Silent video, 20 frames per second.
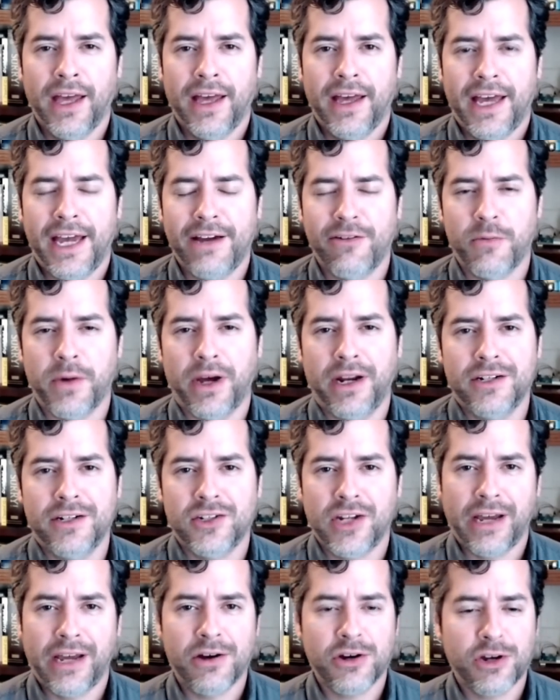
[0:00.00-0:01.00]
Hey everybody,
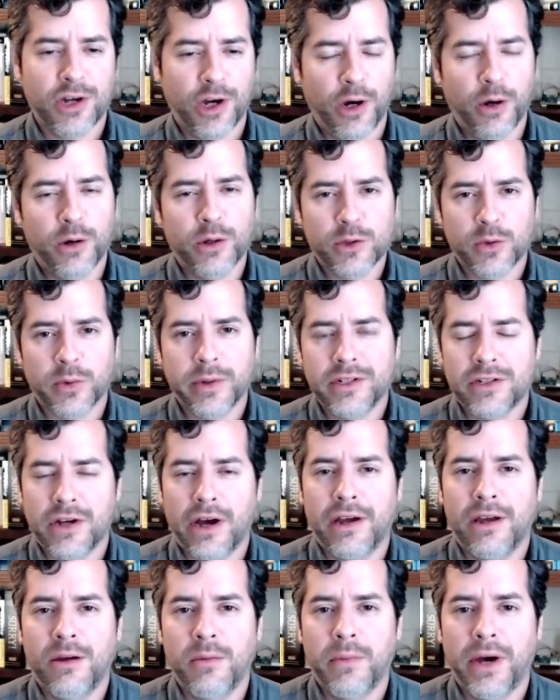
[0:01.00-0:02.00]
today on Coders, we're going to be
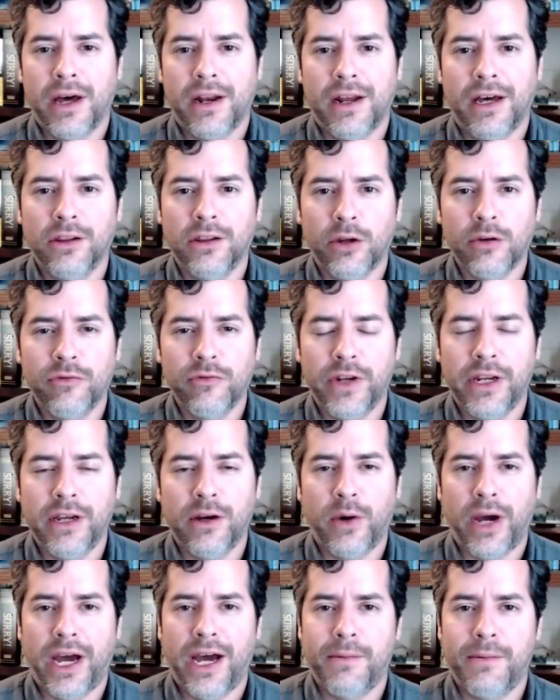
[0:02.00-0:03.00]
talking about a little
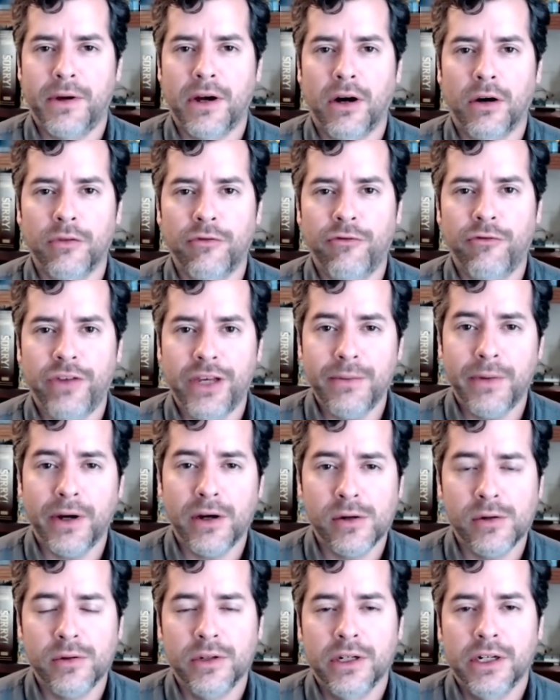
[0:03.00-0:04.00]
video app called
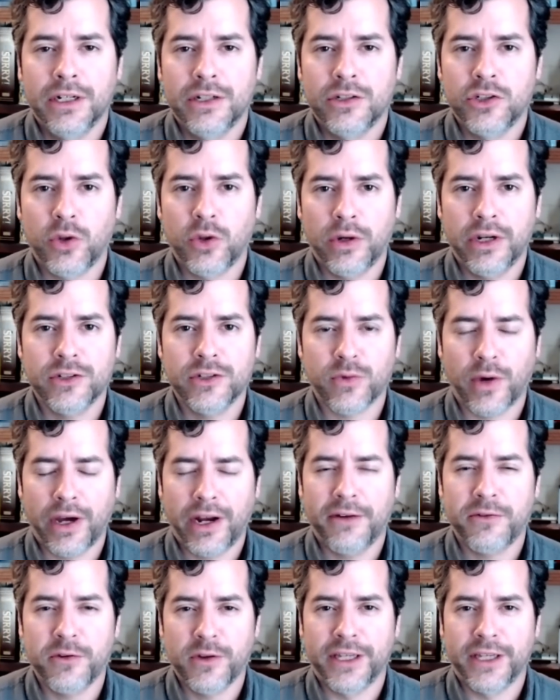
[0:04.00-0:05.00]
Pheebo. Join us right
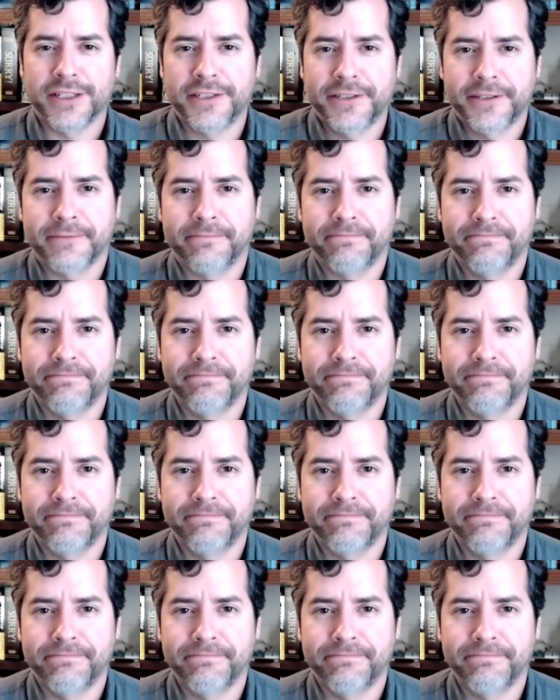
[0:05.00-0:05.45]
after this.